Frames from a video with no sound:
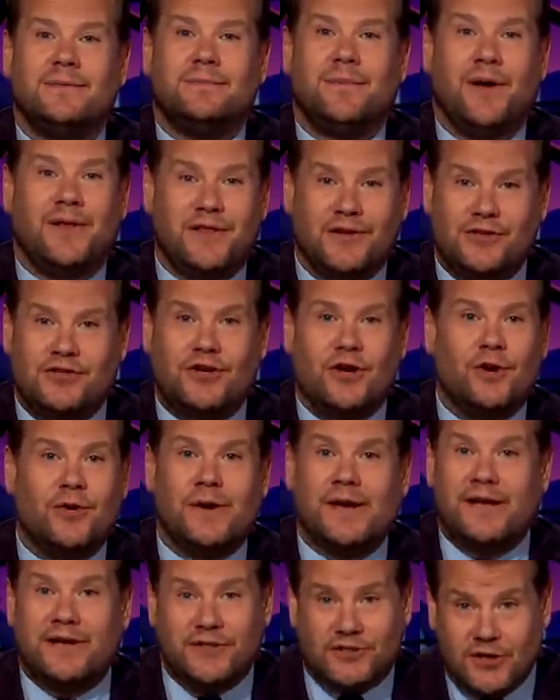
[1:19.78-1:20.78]
by the
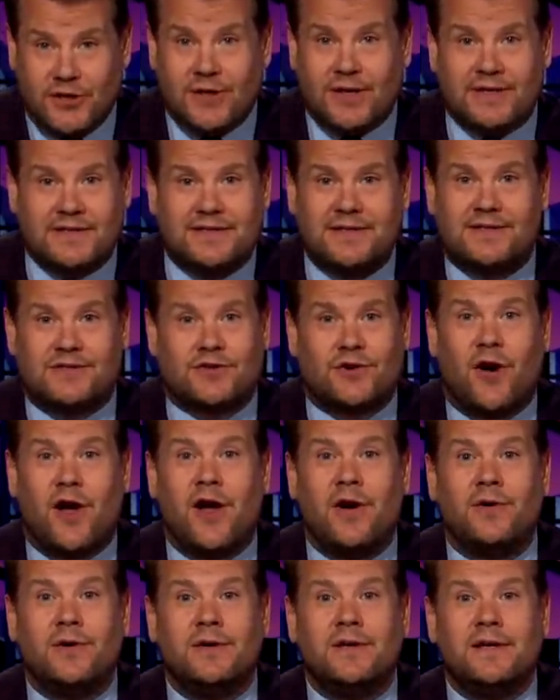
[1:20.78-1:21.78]
jury in Julius's
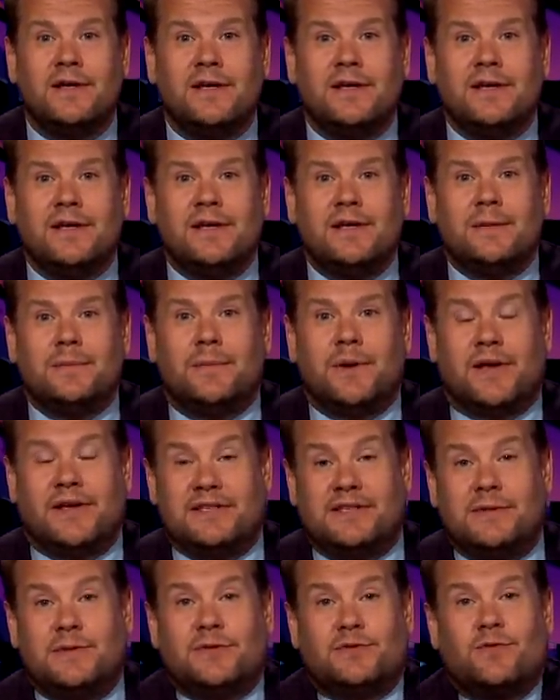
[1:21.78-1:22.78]
trial
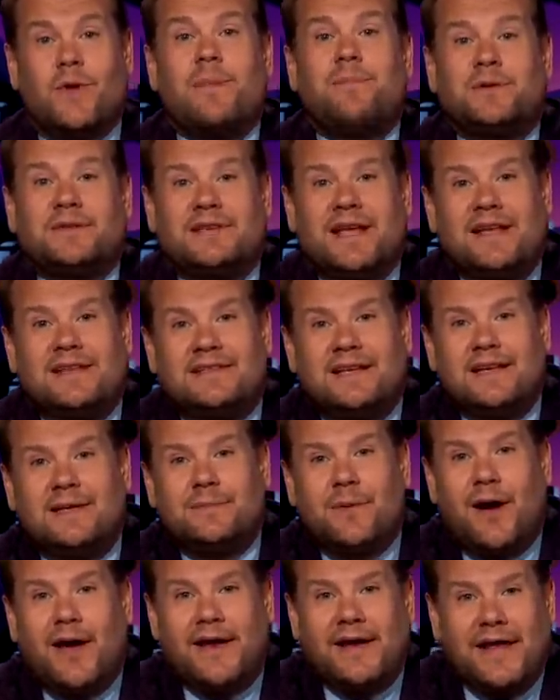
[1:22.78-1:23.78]
because he was
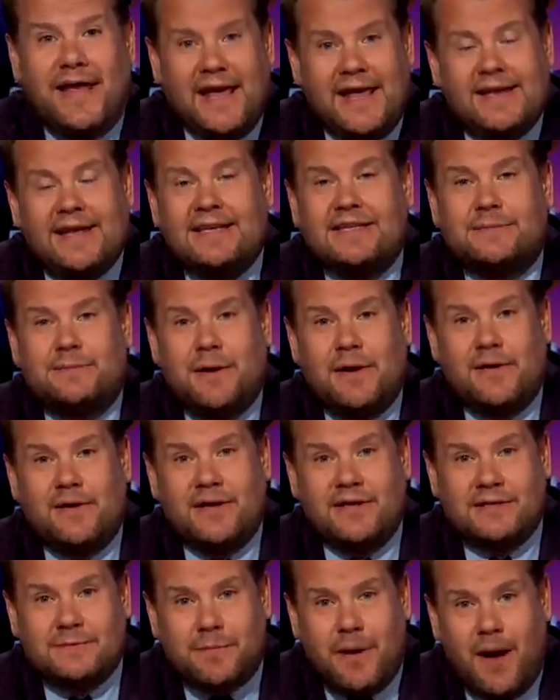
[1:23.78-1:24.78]
represented by an
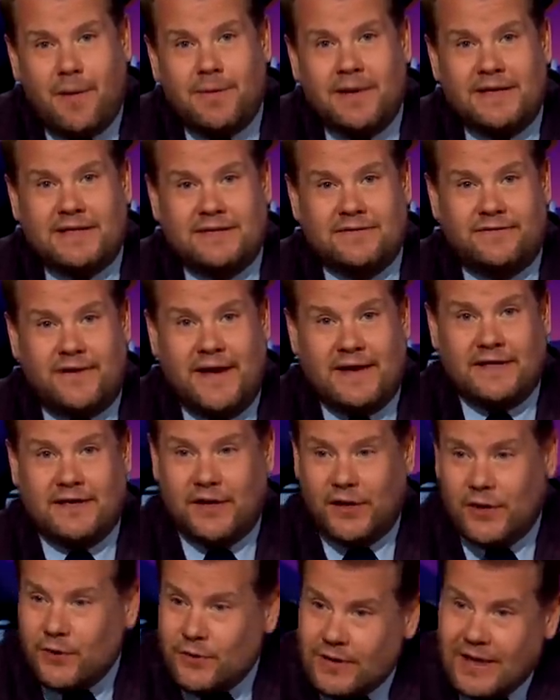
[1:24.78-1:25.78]
inexperienced public
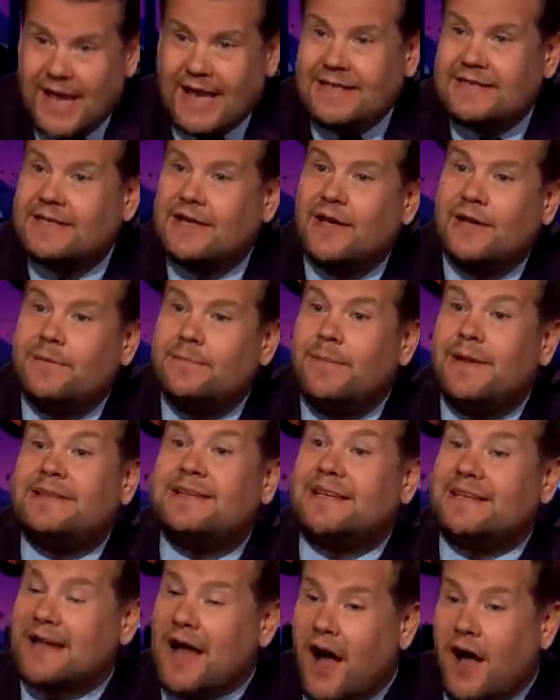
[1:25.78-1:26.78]
defender who later
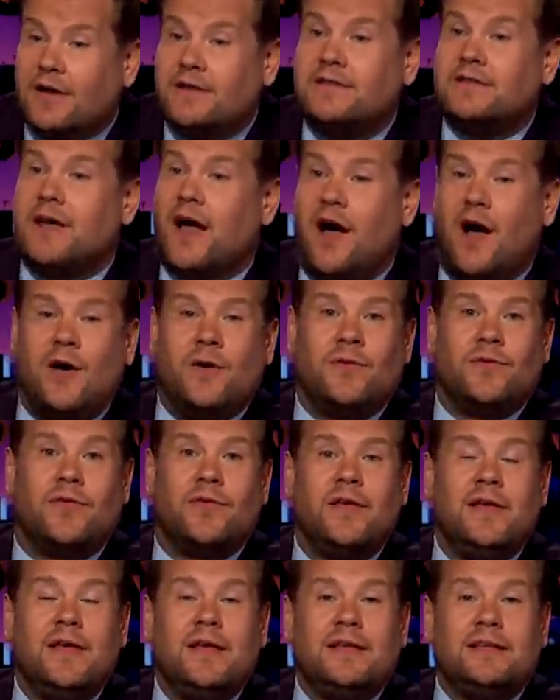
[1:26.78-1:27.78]
admitted under oath
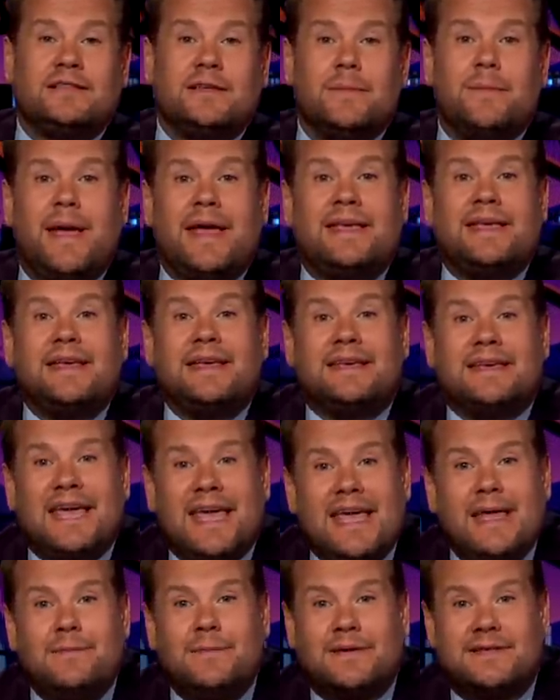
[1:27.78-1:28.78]
to making
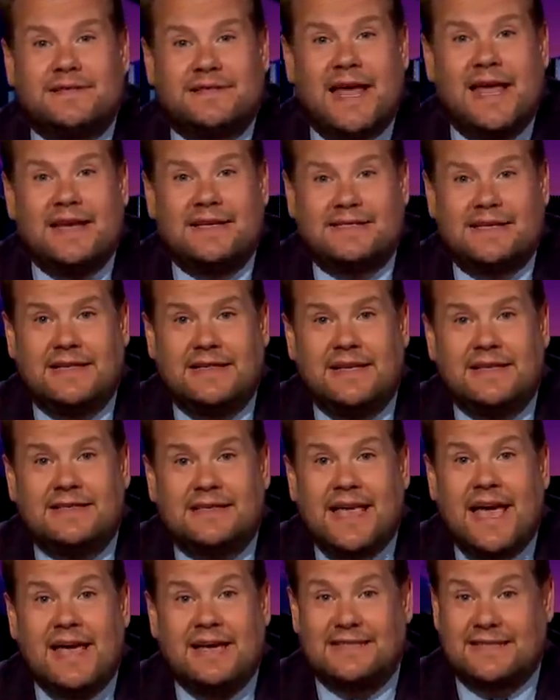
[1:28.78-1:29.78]
key mistakes in this
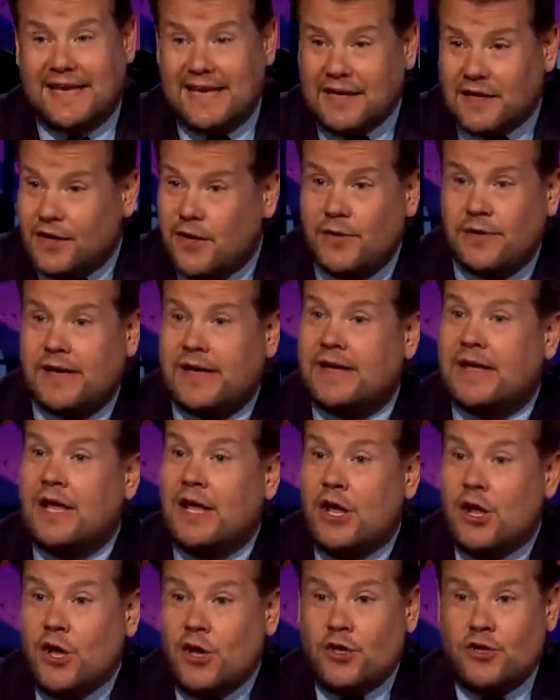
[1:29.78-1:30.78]
case, including
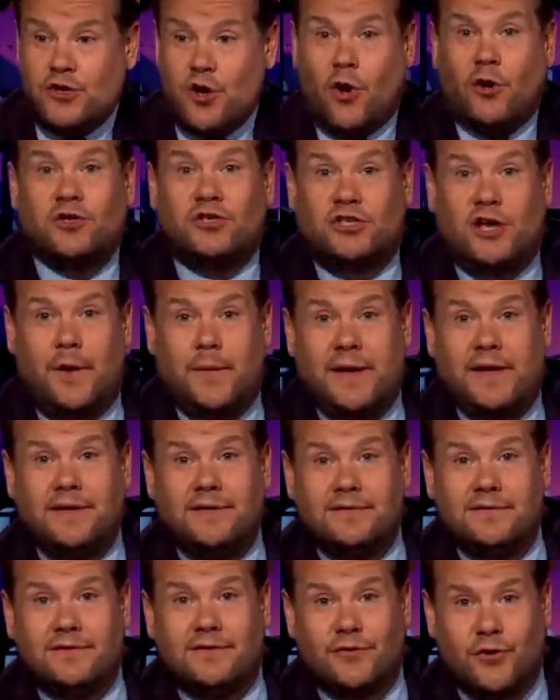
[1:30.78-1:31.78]
not showing
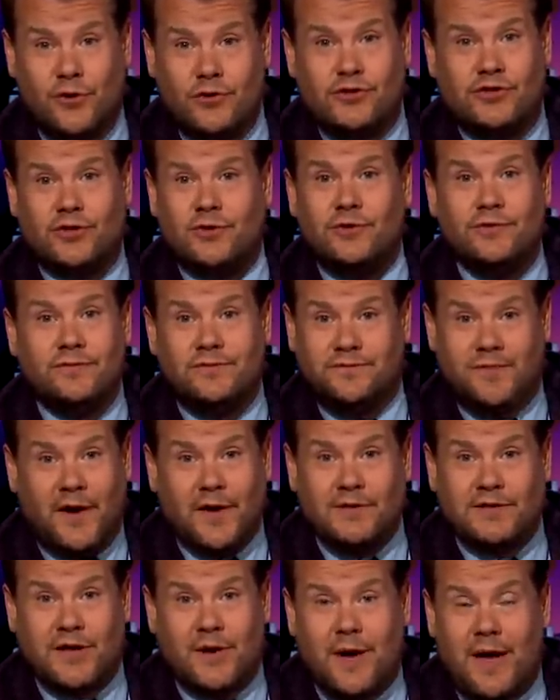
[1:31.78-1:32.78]
crucial
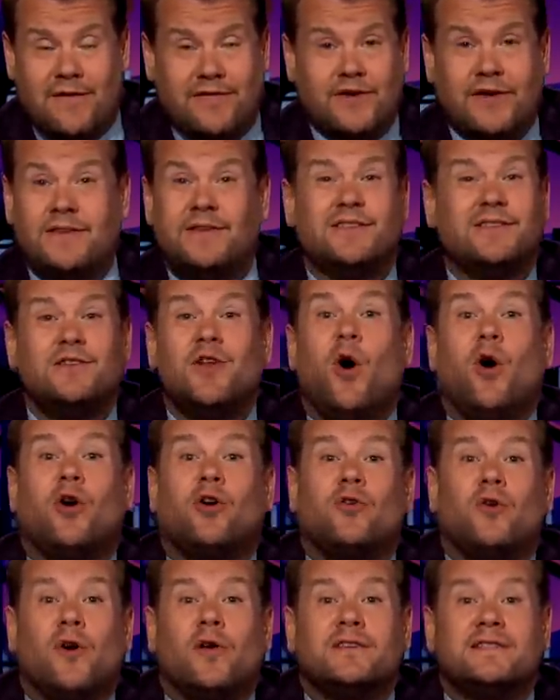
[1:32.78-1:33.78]
photo evidence, not
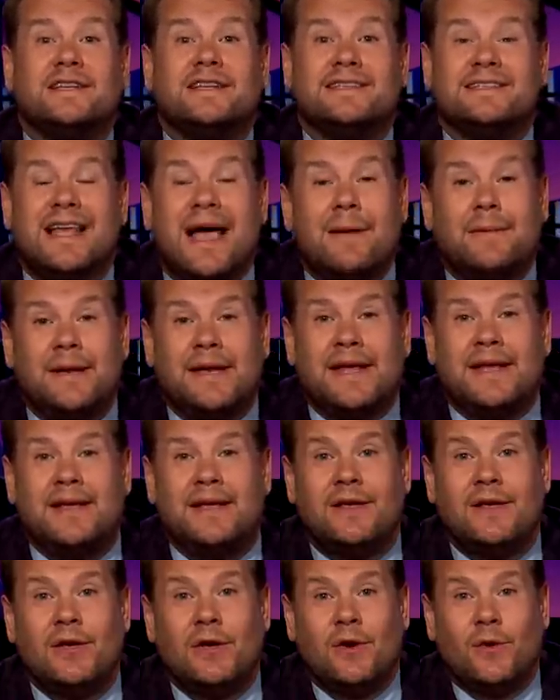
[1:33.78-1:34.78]
cross-examining